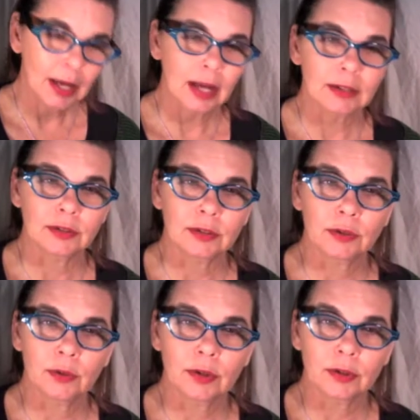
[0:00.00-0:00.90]
as the
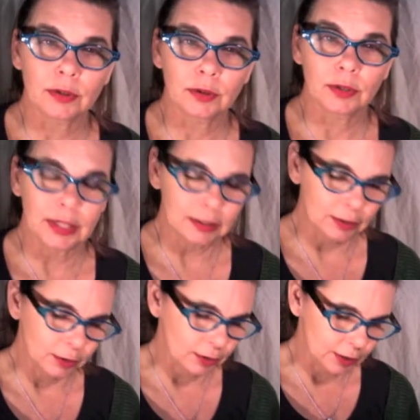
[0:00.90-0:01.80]
North Node hits
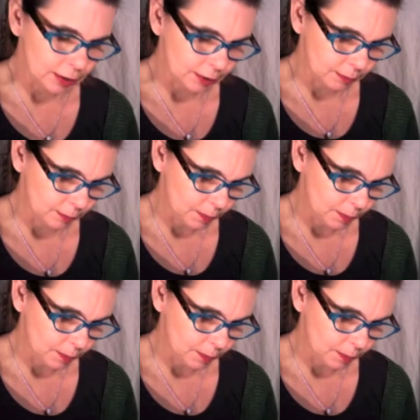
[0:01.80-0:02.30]
your Sun.